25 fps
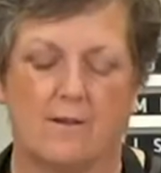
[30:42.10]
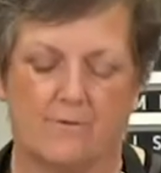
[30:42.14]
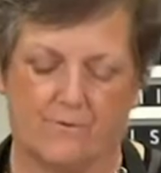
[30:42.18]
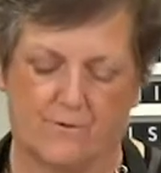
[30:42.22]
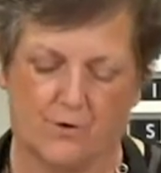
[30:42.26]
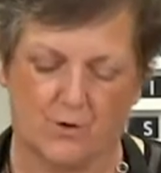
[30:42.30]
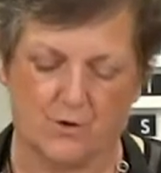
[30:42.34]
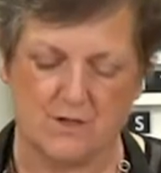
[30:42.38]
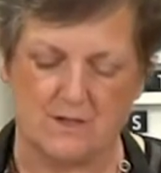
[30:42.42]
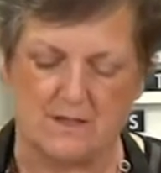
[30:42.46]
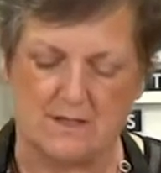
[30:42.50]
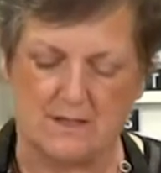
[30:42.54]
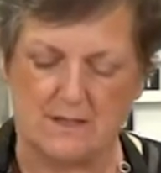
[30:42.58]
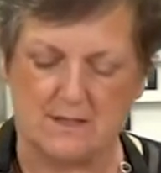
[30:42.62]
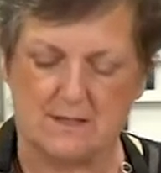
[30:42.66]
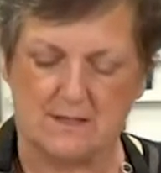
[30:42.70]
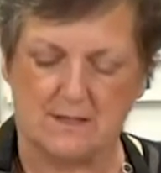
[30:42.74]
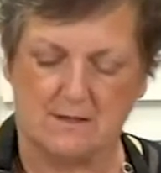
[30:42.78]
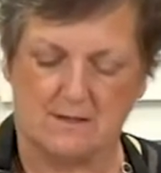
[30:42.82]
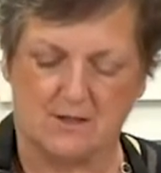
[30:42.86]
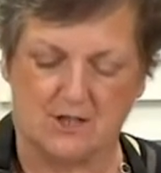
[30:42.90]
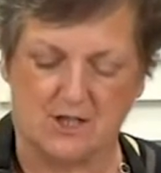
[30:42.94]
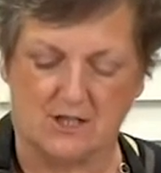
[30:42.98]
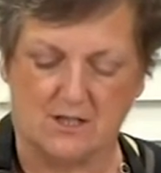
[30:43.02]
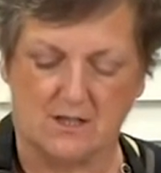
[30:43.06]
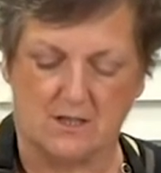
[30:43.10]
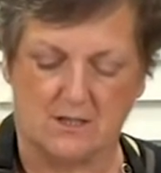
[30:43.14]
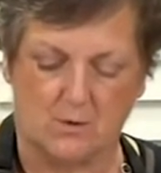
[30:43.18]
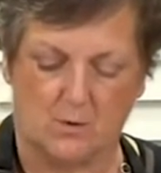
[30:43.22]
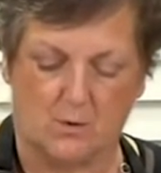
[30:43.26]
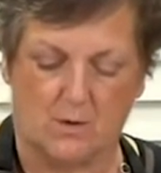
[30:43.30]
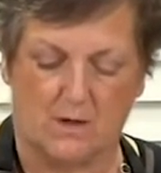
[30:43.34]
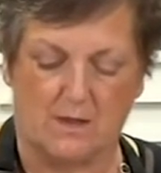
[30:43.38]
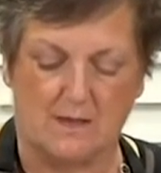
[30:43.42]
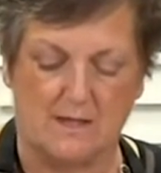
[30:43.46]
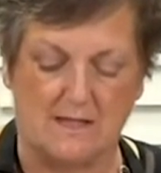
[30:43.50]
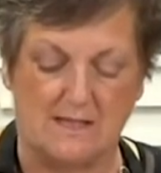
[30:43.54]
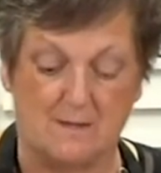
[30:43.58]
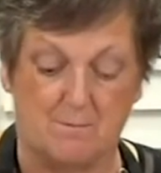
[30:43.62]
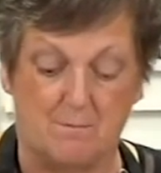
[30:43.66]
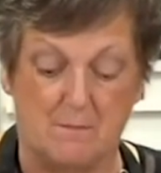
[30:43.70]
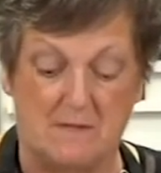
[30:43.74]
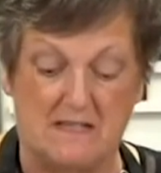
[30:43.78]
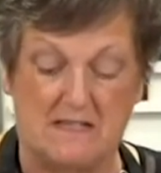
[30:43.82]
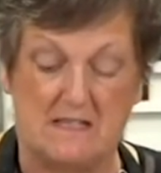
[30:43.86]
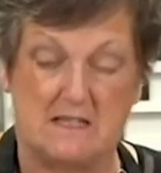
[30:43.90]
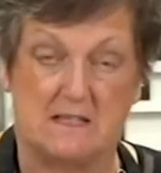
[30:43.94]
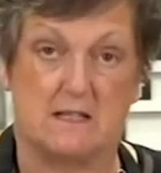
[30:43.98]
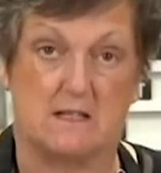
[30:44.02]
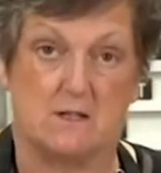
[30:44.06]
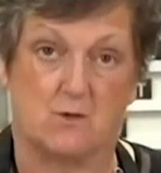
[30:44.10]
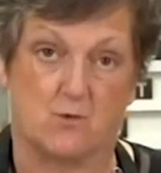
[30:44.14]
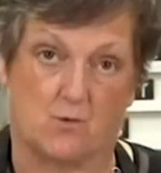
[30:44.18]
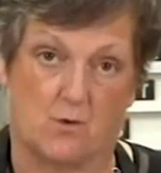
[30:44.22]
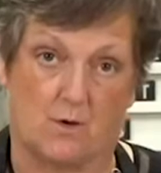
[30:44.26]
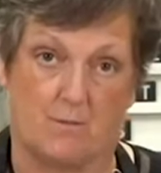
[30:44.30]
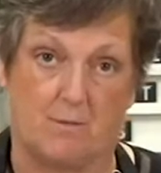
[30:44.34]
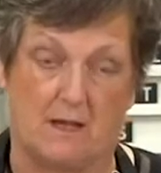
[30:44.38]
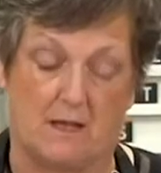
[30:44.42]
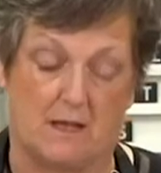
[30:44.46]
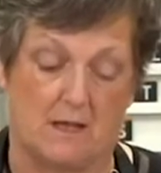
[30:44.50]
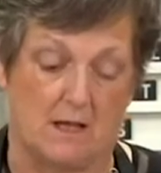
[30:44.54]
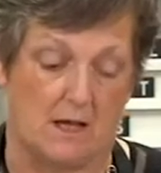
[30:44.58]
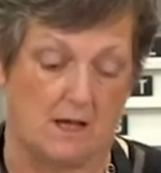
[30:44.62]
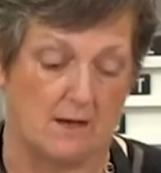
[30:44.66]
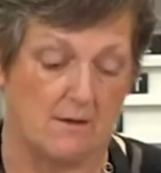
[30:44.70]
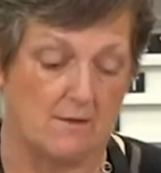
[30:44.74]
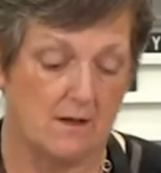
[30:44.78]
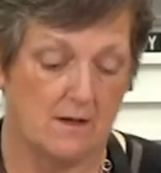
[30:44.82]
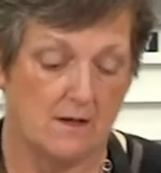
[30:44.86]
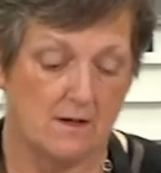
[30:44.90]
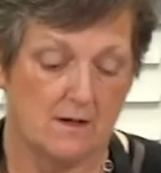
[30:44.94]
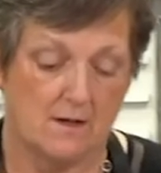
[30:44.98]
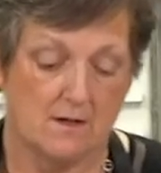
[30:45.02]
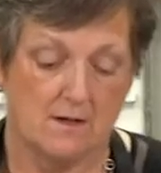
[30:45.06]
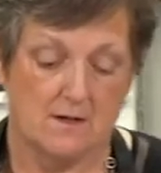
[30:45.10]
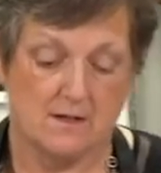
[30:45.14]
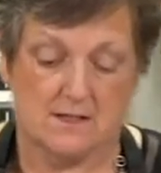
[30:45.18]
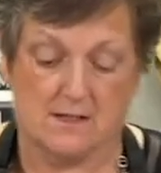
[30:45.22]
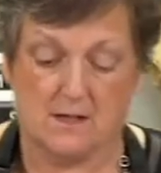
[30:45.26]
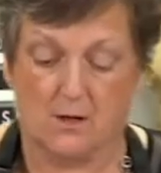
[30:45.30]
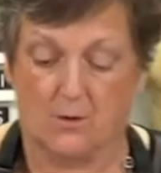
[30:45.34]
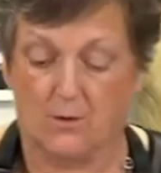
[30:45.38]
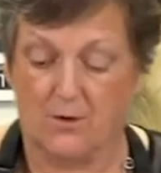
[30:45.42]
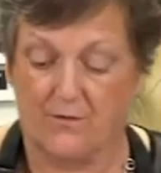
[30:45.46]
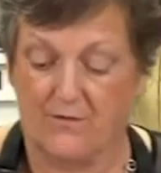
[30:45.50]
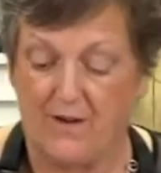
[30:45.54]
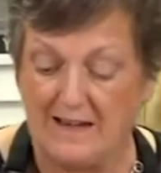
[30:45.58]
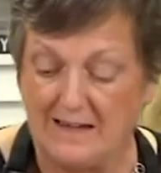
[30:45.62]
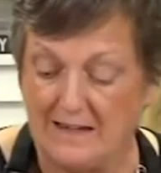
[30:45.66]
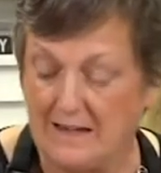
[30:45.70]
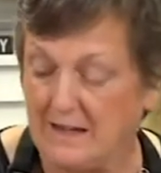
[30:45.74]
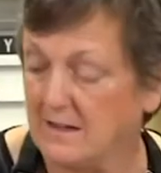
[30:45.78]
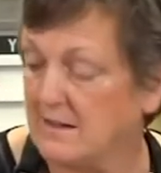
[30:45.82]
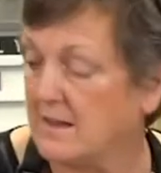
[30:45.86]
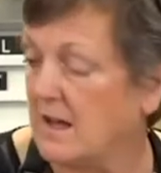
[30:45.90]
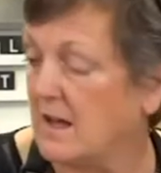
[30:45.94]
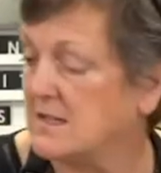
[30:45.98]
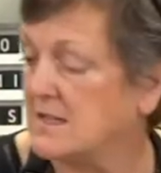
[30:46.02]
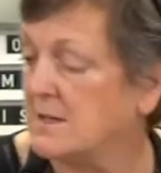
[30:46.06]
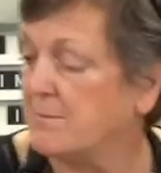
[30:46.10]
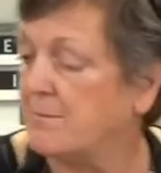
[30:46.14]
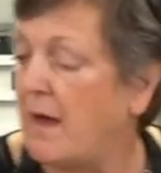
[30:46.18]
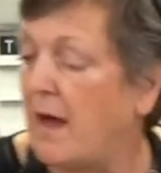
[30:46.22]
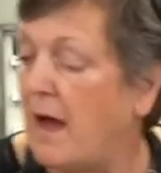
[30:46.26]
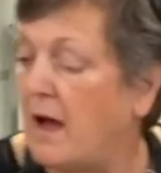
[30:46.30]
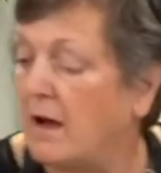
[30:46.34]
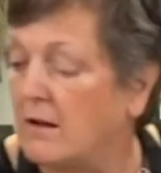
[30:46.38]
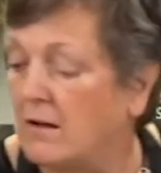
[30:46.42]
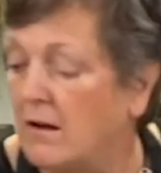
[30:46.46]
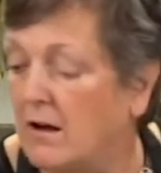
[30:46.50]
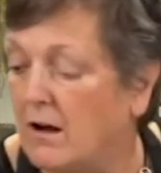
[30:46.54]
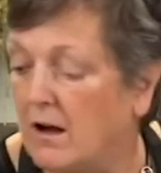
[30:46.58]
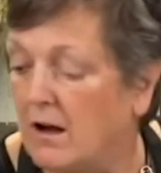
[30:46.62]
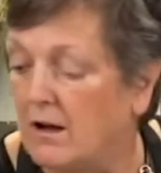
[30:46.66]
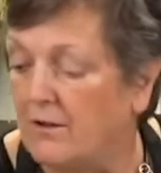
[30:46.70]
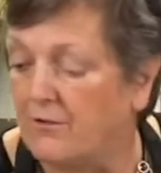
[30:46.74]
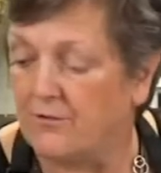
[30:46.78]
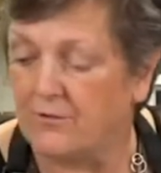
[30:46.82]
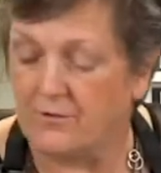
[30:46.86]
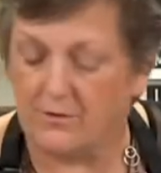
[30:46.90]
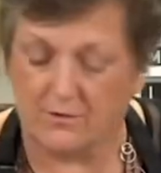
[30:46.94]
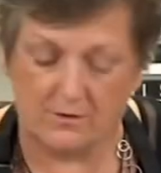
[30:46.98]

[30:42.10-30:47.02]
versus just doing this misty, dreamy thing. So if I need that to back off,